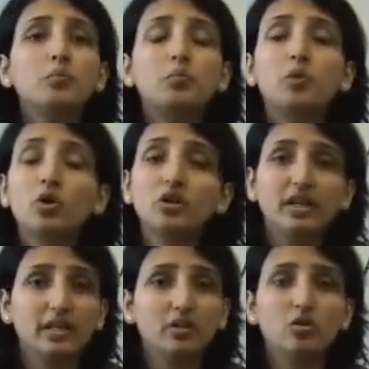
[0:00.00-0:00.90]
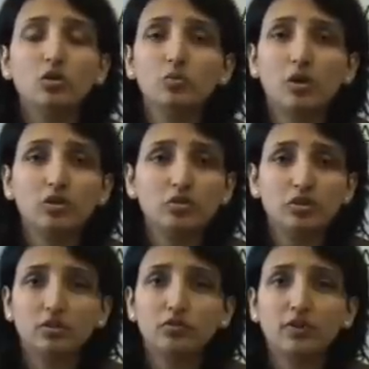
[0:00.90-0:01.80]
pouring cold water
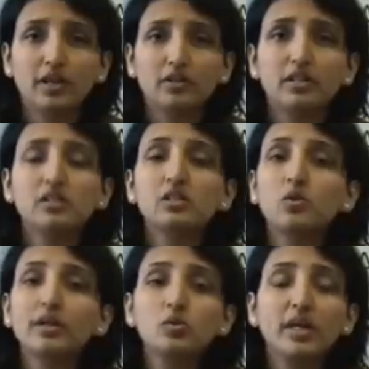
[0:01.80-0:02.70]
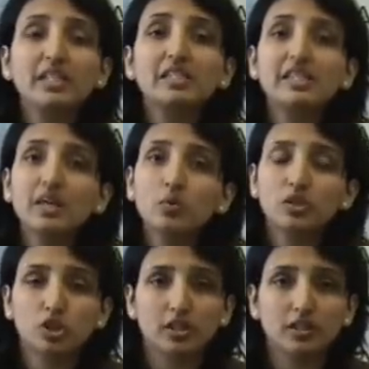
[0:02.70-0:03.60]
on the fire. It's going to
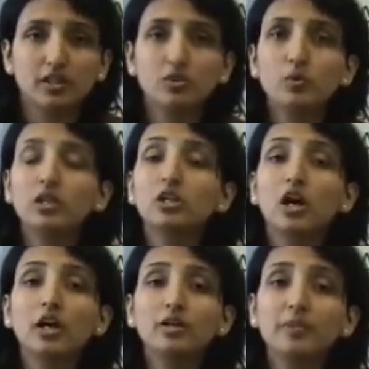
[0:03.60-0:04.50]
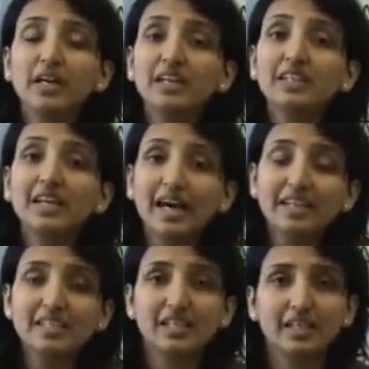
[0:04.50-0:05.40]
extinguish it. It will not be
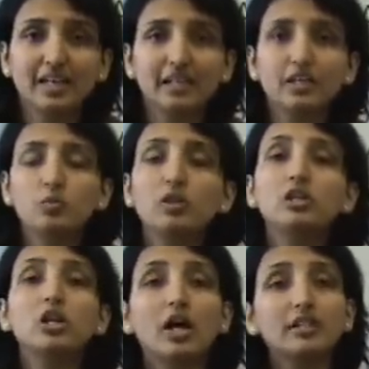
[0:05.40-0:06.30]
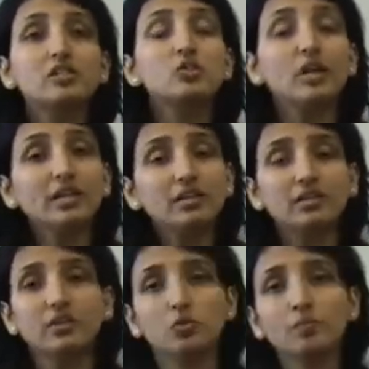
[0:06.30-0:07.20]
ignited again. It will not
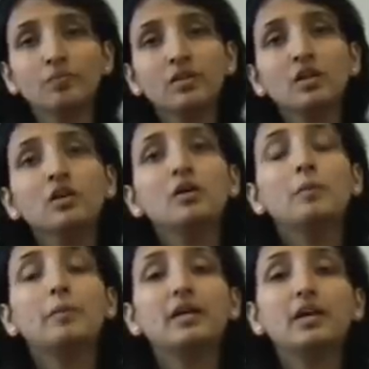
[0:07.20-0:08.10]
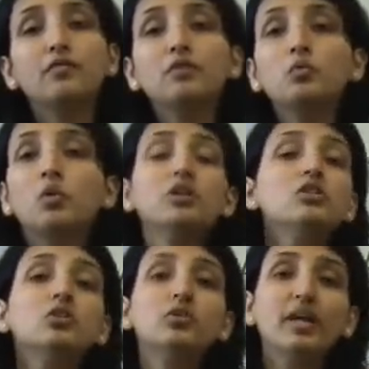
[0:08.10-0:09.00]
strengthen you. But if you
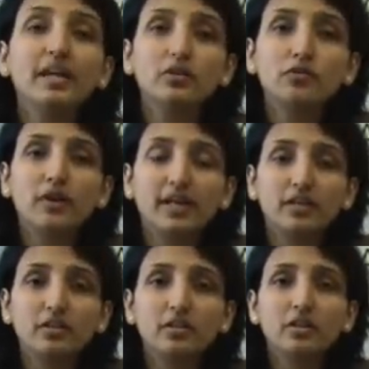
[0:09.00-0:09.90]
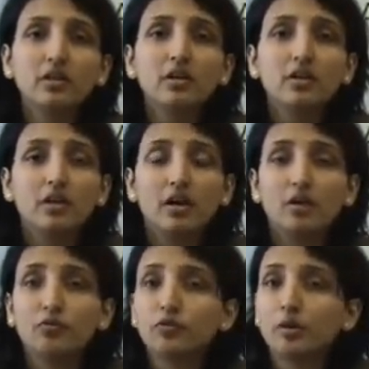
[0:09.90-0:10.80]
want to create a fire
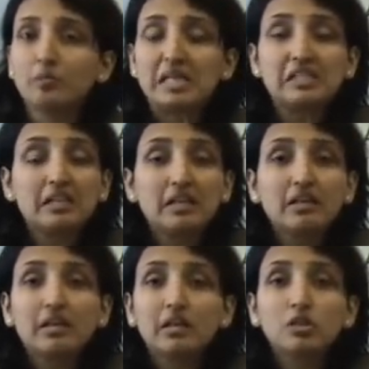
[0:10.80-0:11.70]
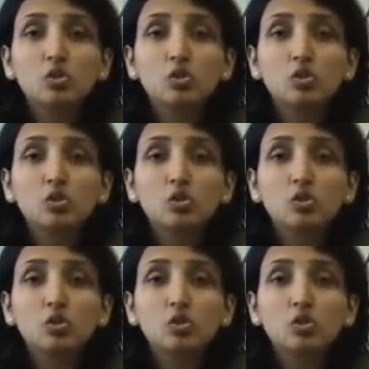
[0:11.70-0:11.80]
from, let's say, little